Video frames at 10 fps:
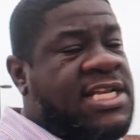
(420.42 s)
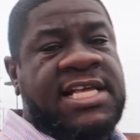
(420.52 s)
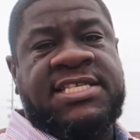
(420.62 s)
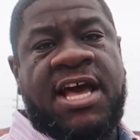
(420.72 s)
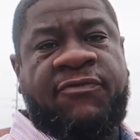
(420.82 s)
It's
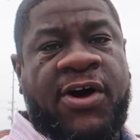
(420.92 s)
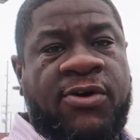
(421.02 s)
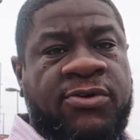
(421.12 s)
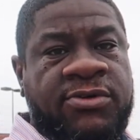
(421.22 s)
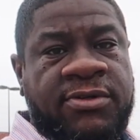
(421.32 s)
like a cell
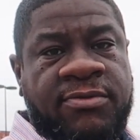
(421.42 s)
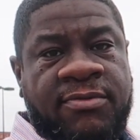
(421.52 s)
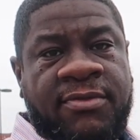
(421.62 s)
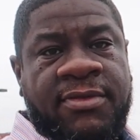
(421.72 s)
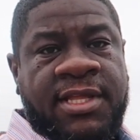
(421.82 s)
phone.
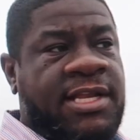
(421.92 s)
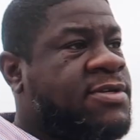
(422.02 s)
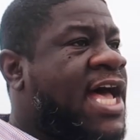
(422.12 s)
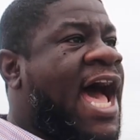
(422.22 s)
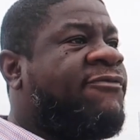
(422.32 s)
There
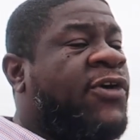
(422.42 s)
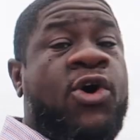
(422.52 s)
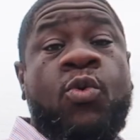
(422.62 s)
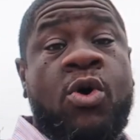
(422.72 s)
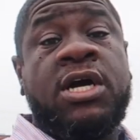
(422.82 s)
was an
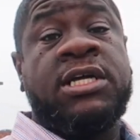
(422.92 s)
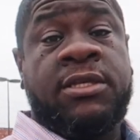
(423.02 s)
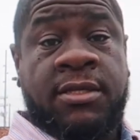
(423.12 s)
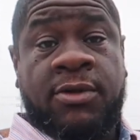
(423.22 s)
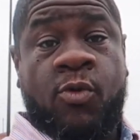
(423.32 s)
iPhone one
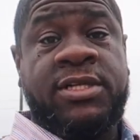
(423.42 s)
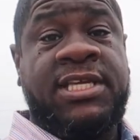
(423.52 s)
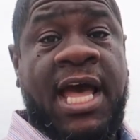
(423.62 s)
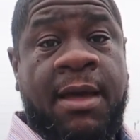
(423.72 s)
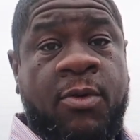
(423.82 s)
one
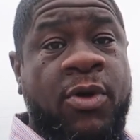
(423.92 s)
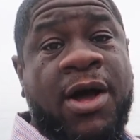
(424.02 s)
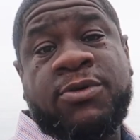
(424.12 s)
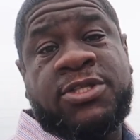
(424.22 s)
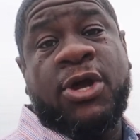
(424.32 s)
time. We
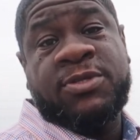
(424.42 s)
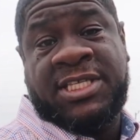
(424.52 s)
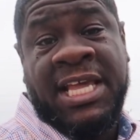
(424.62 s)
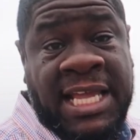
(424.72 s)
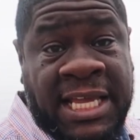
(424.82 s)
on
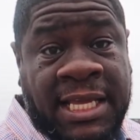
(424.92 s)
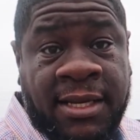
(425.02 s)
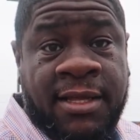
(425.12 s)
thirteen.